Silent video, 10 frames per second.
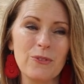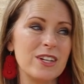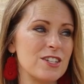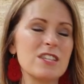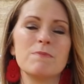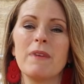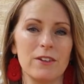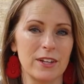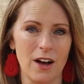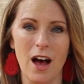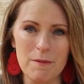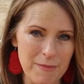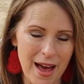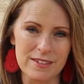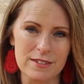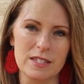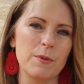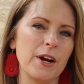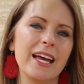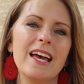we just barely got past the
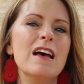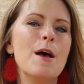spring,